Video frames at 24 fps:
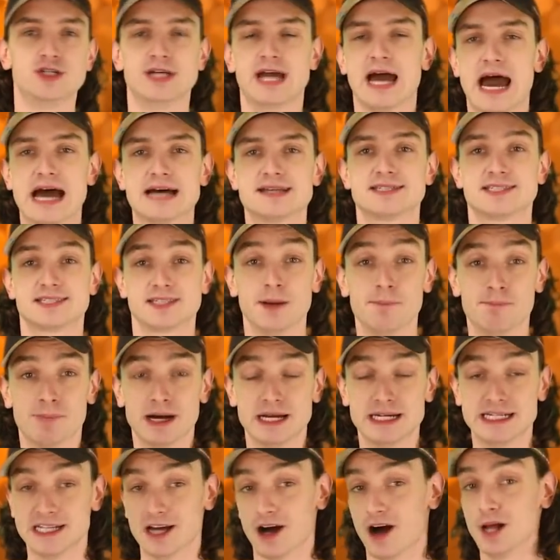she has
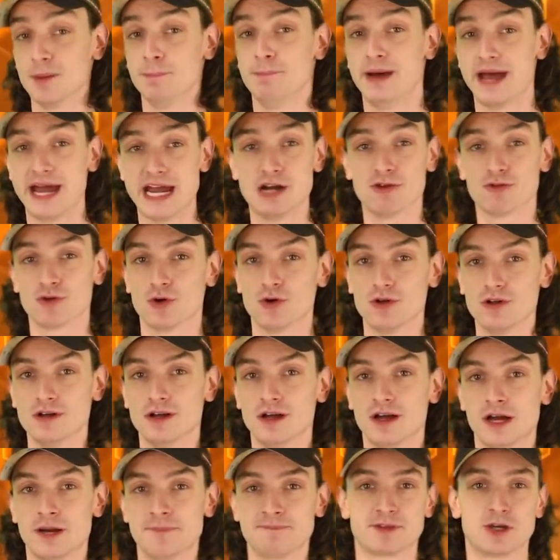somebody on
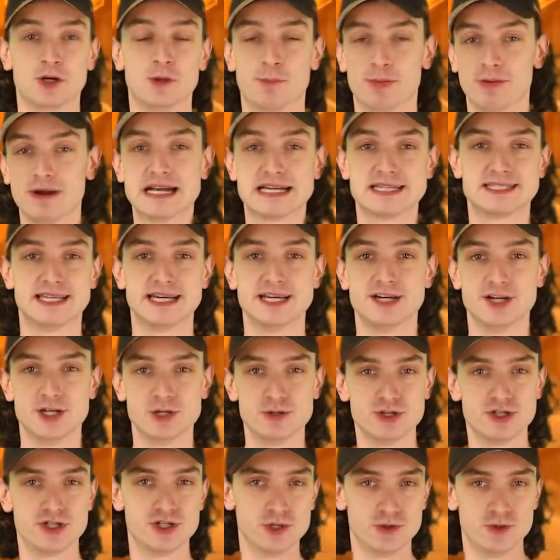payroll who breaks in
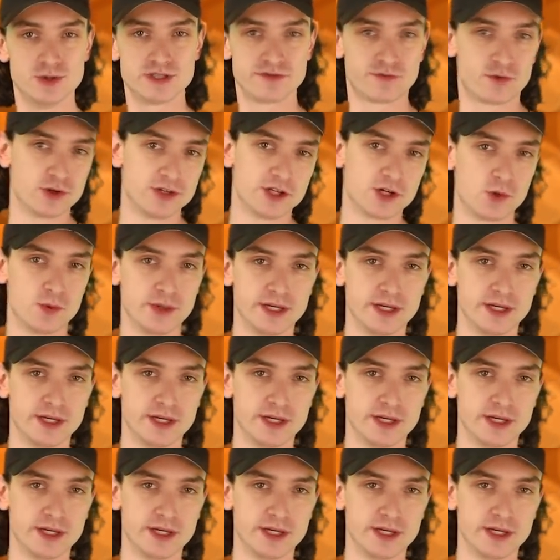new shoes for the